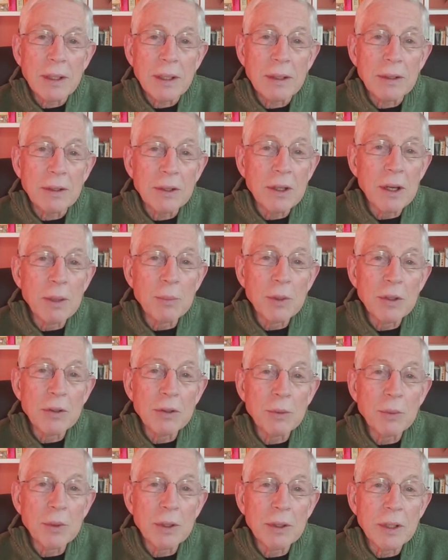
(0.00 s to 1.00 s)
and to come
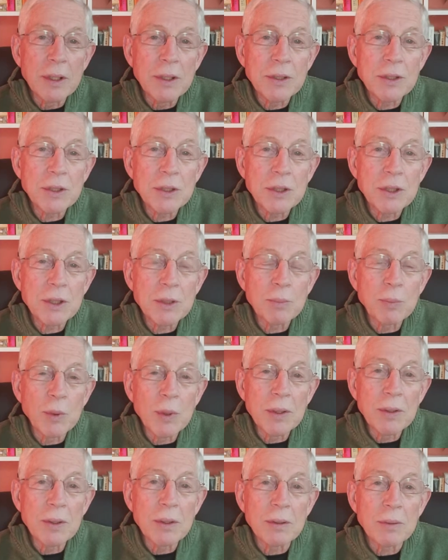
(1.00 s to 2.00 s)
into relationship
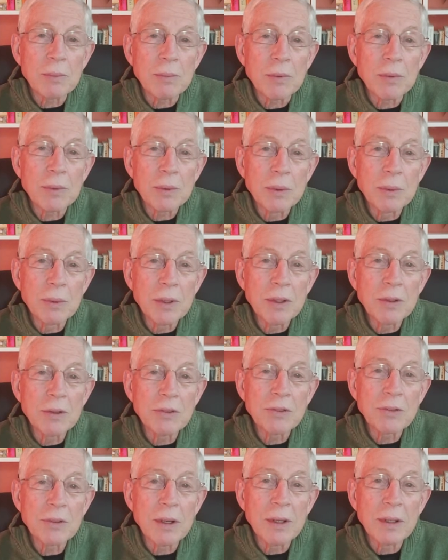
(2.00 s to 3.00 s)
with Him through His
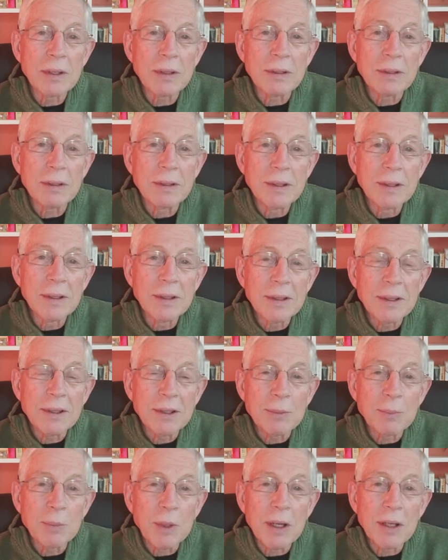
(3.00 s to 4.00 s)
Son
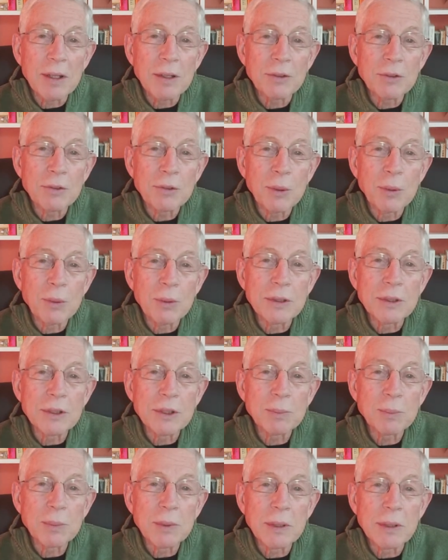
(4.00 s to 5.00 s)
and by His Holy
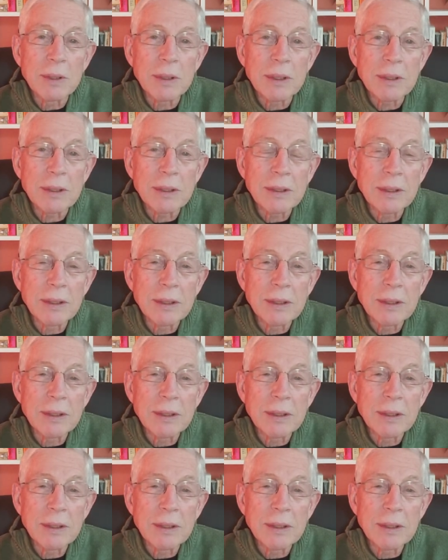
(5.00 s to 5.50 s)
Spirit.